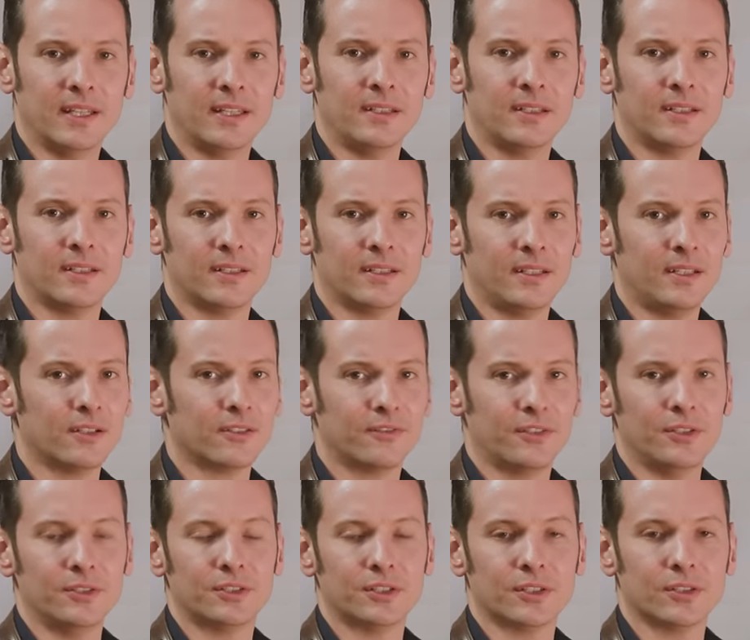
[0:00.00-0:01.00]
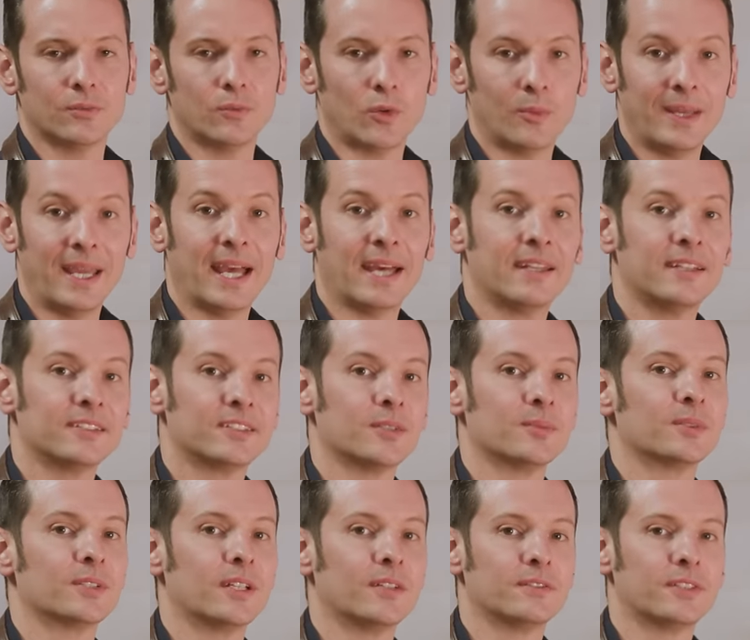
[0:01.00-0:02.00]
In the near future, we'll be adding
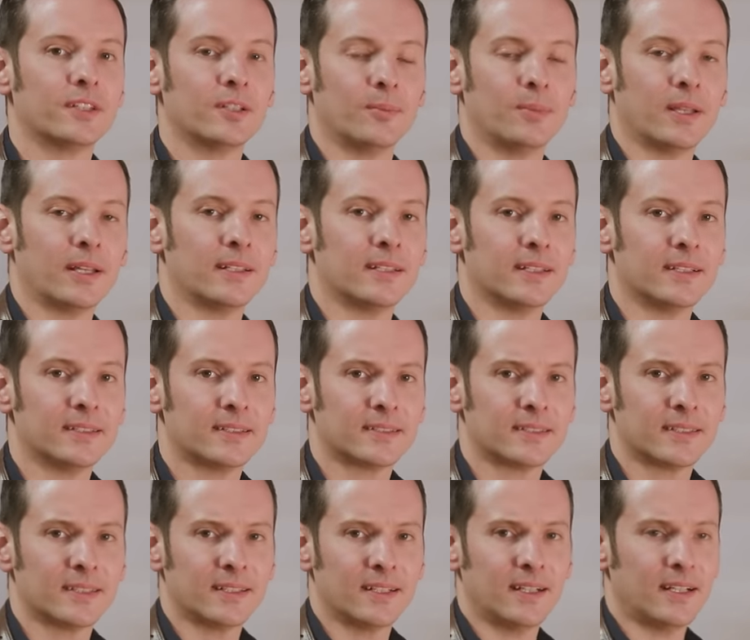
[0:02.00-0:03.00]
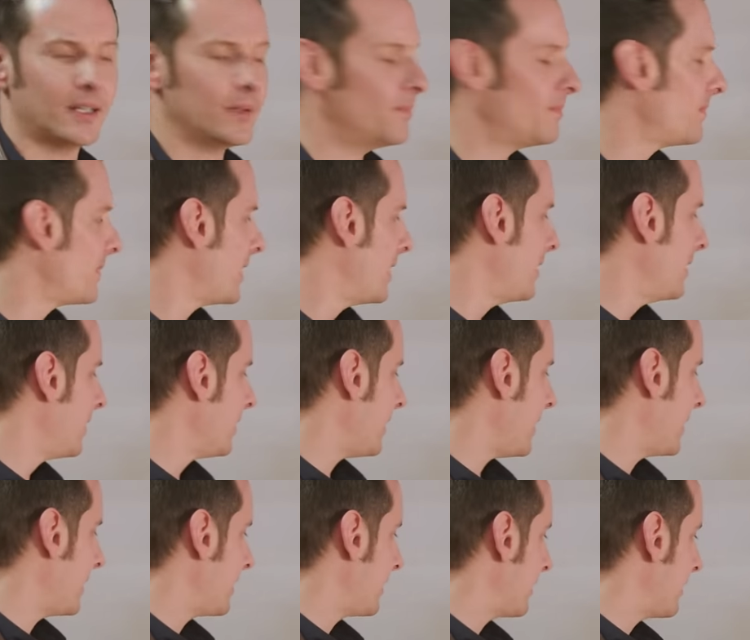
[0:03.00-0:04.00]
some stuff to the playlist, um,
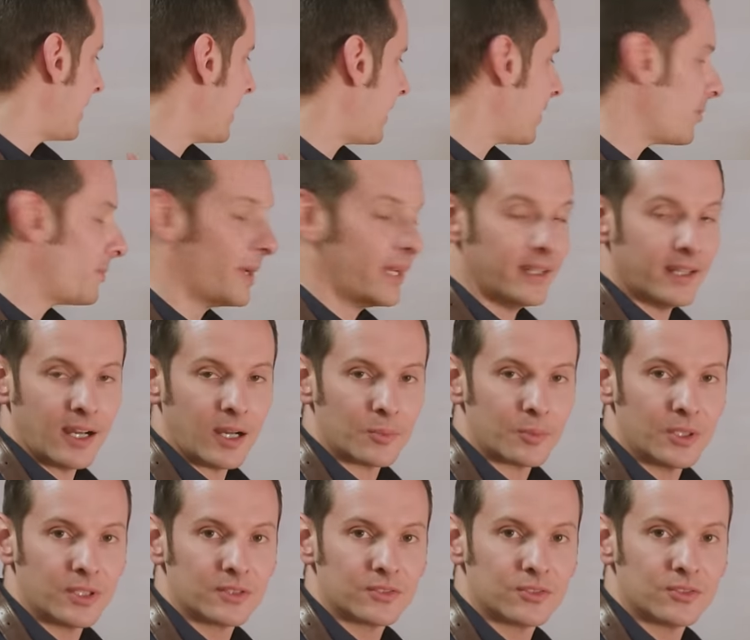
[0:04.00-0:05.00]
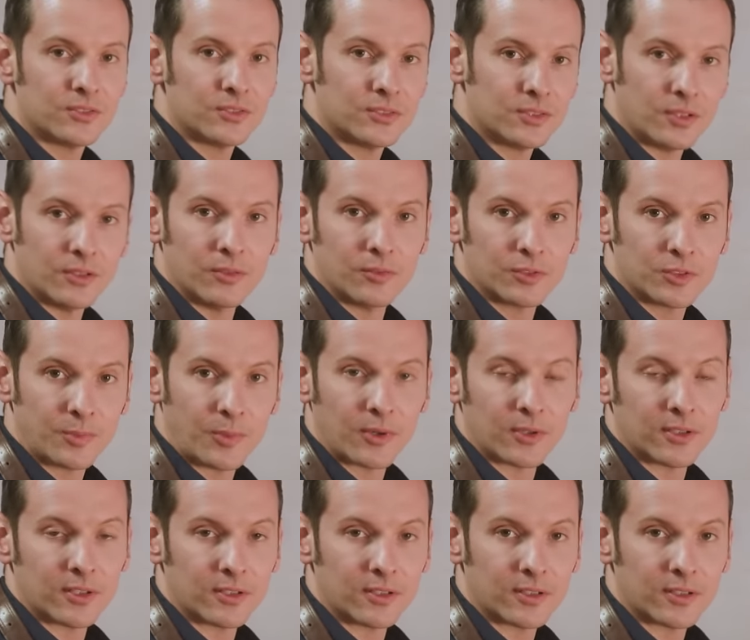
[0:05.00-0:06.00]
like how to paint optics. So
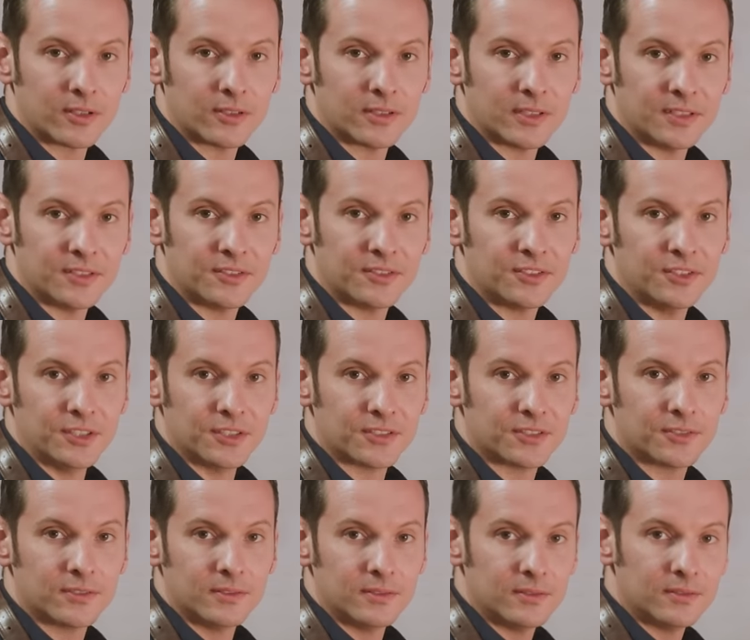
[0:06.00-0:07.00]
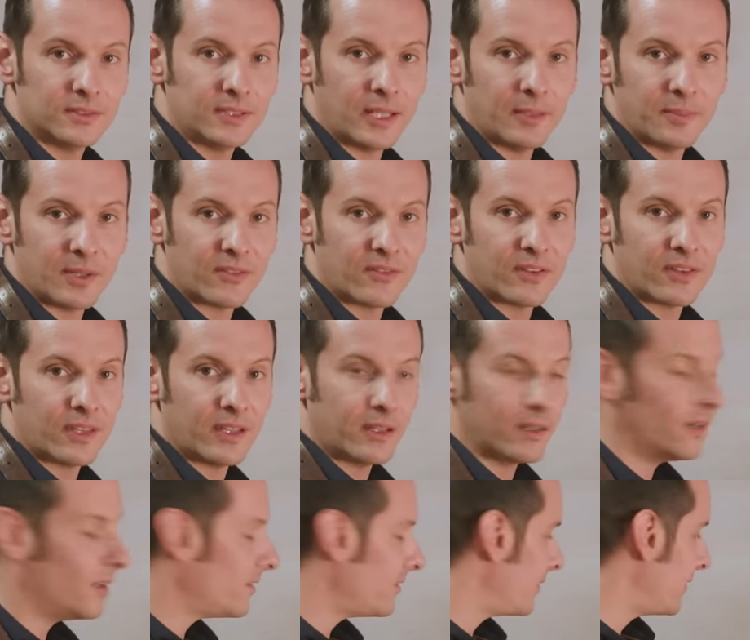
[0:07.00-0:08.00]
spoiler alert, it's just tape
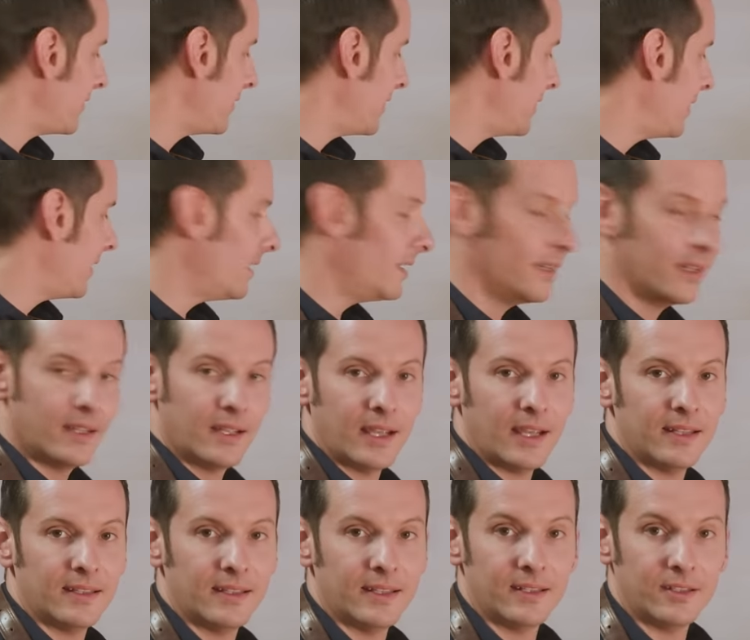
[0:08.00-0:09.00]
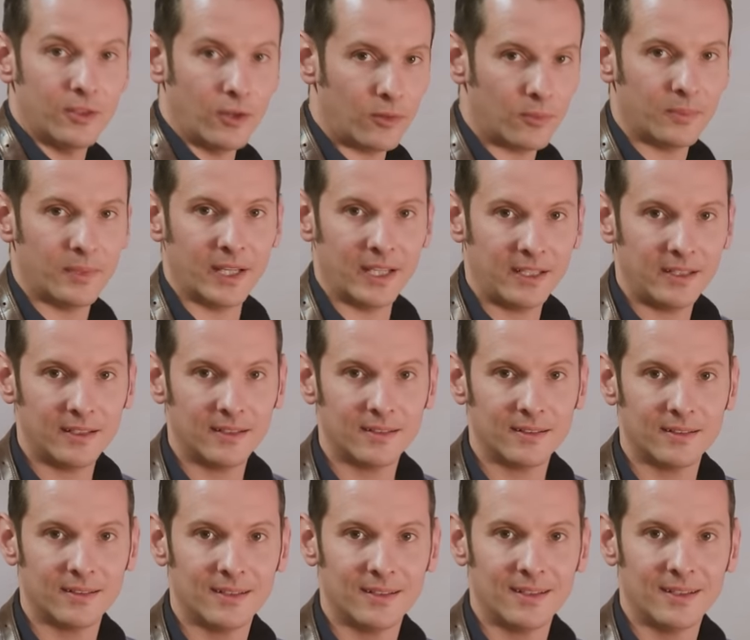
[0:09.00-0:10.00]
everything off and then don't bake
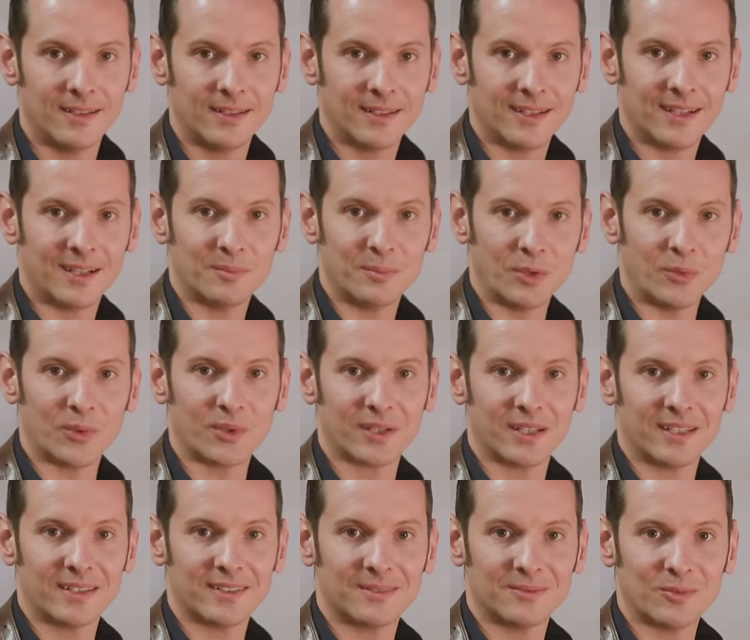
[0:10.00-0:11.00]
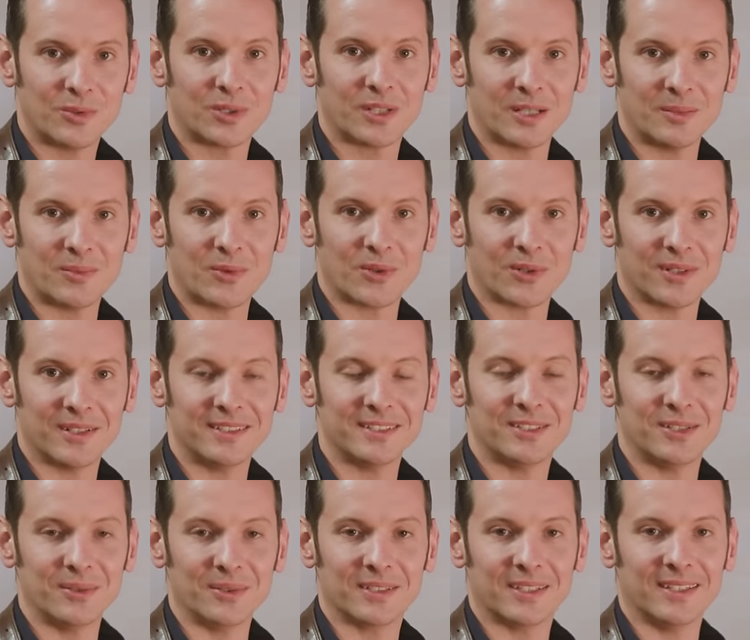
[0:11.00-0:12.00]
it. Uh, but we'll get, we'll get more
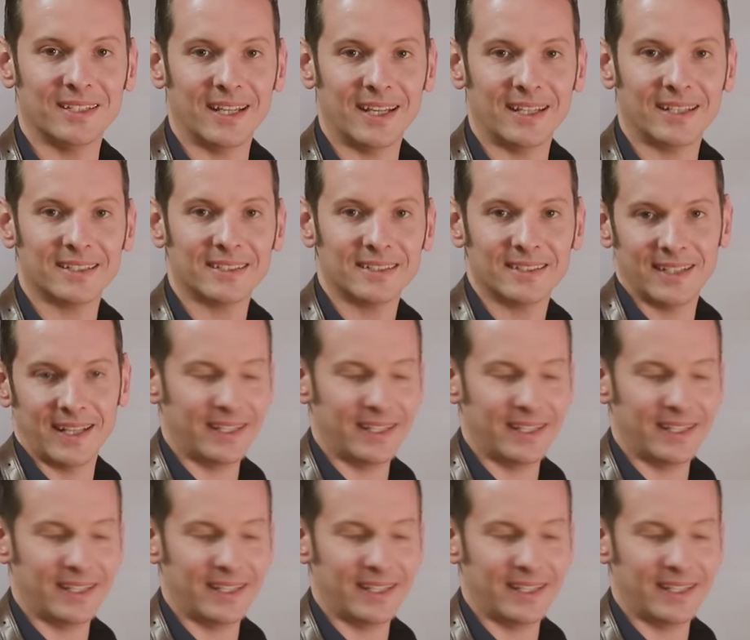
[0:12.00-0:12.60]
into it than that.